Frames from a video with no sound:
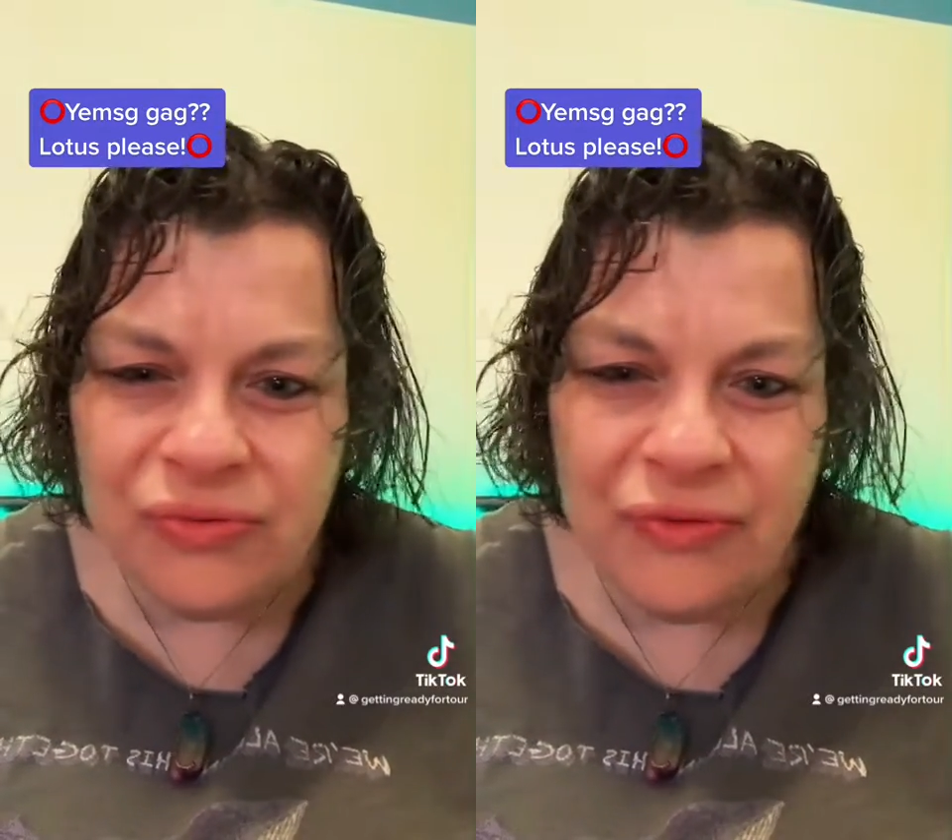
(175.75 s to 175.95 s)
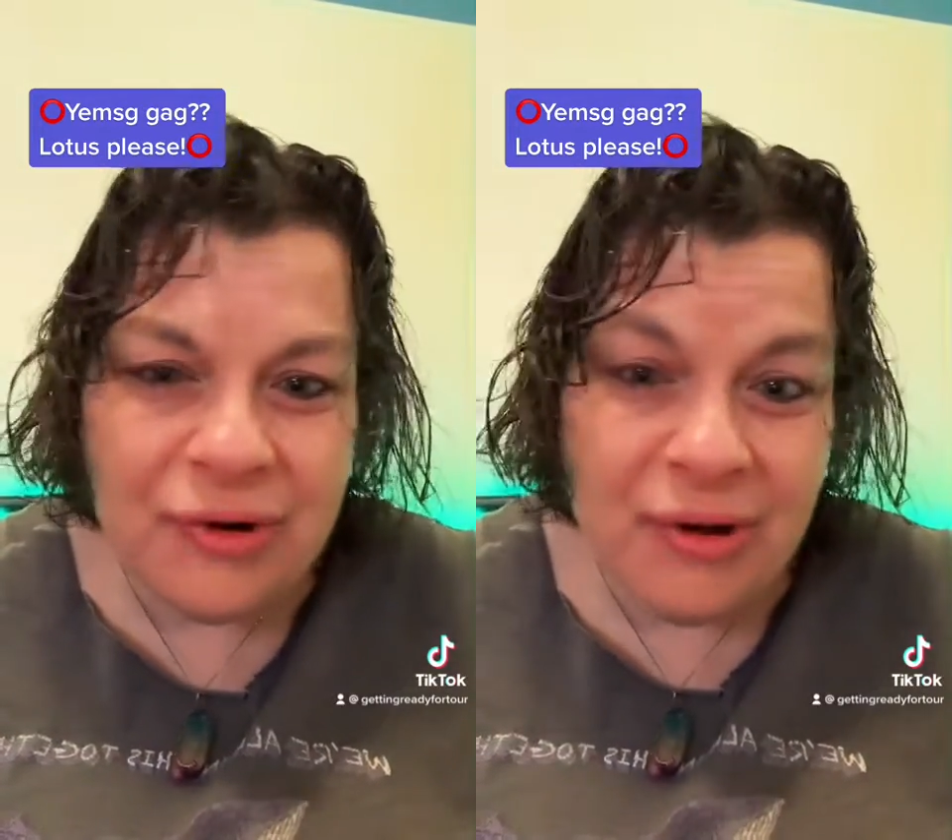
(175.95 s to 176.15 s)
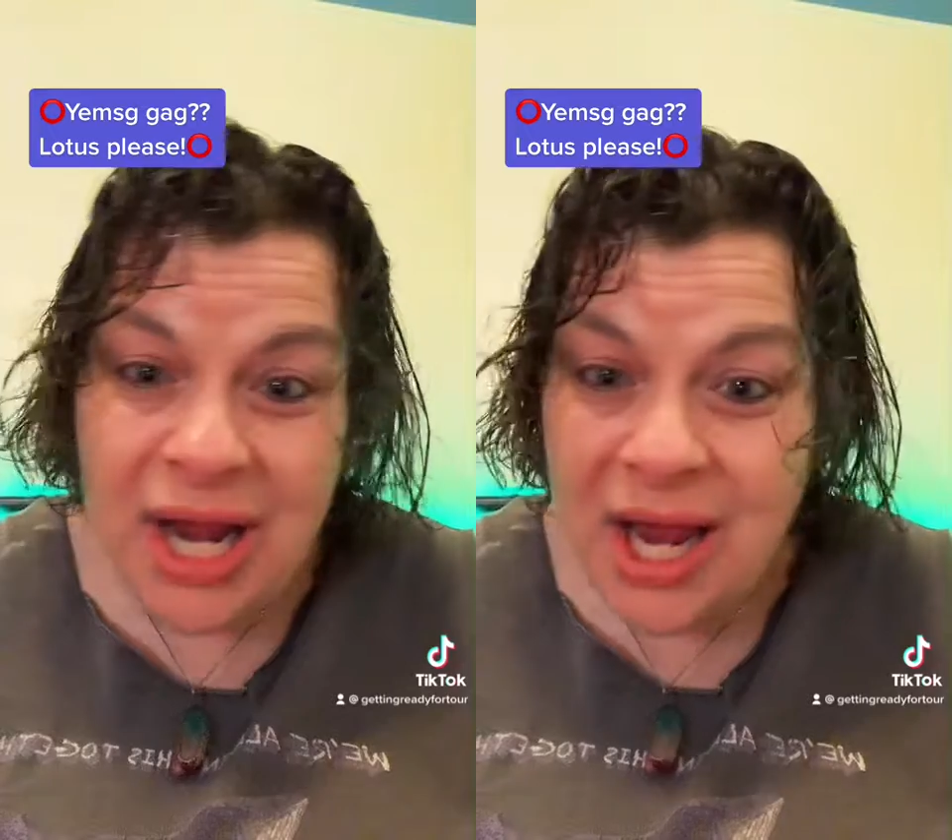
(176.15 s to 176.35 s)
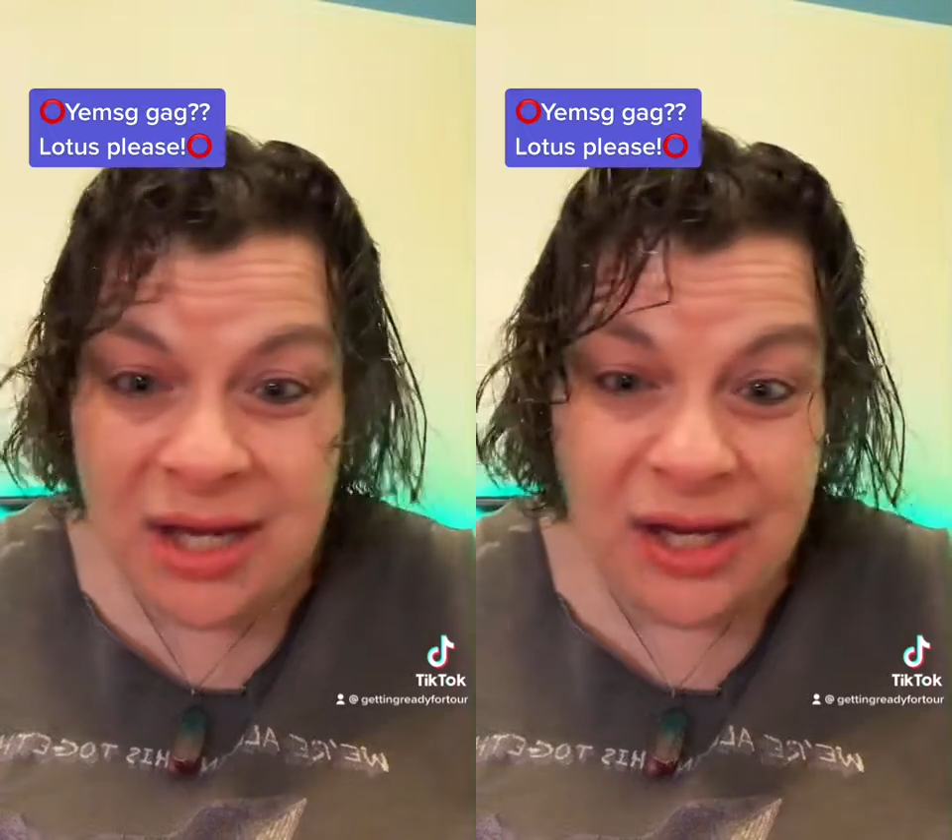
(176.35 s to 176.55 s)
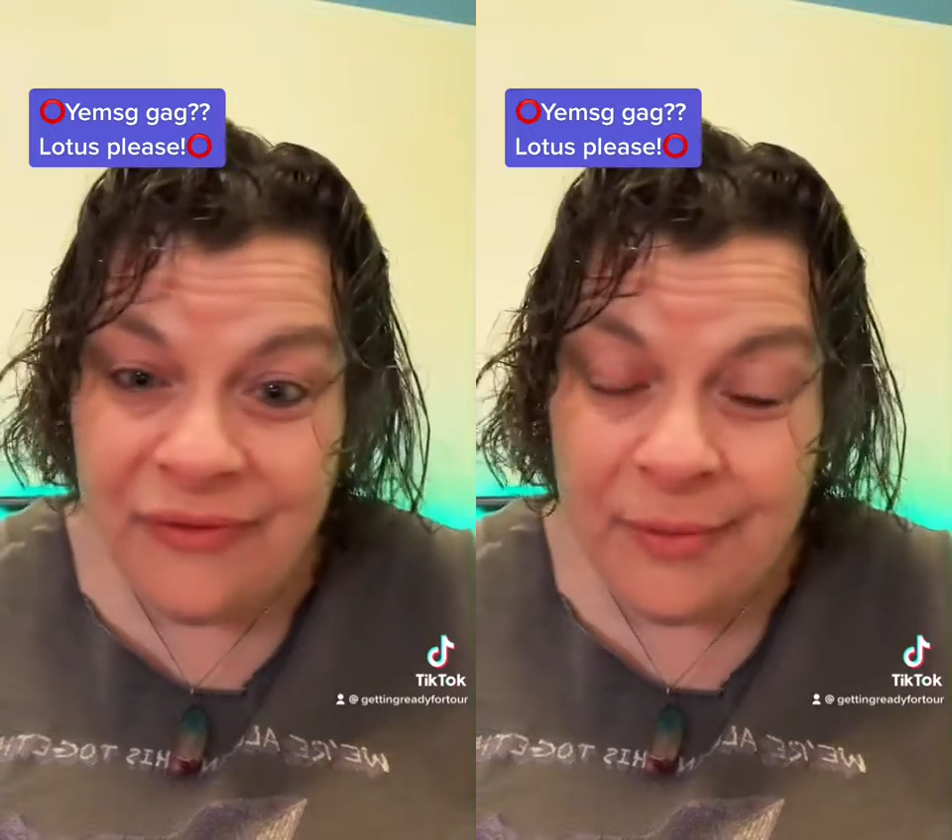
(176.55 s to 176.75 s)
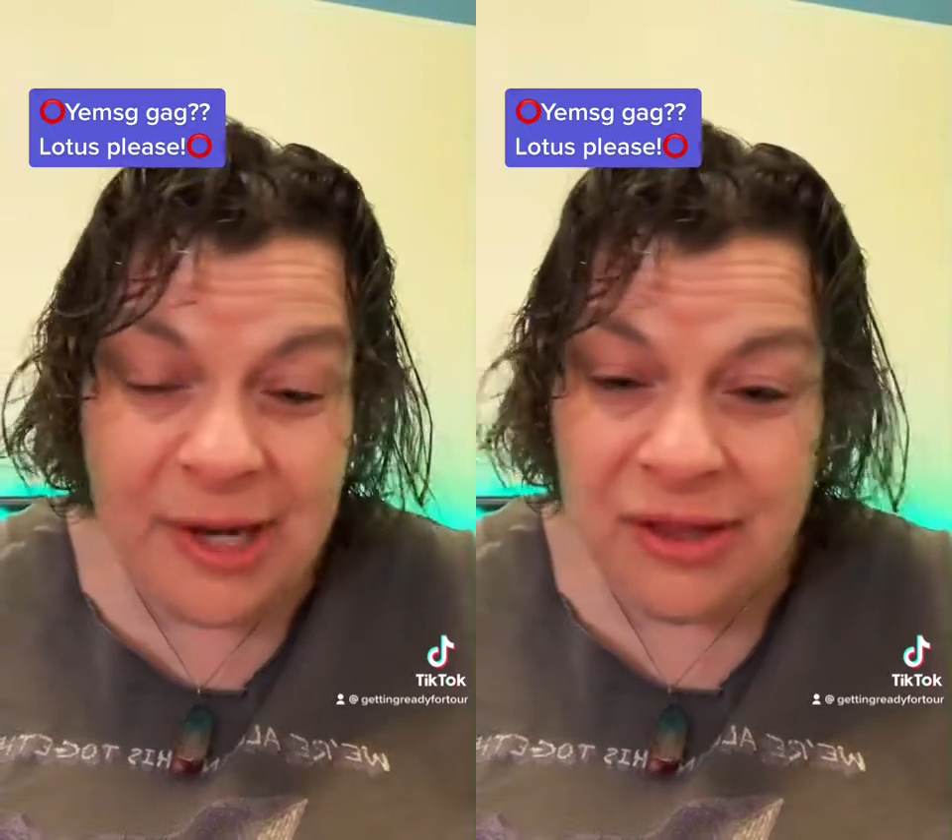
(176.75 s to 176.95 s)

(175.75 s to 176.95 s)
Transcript: regret any of them.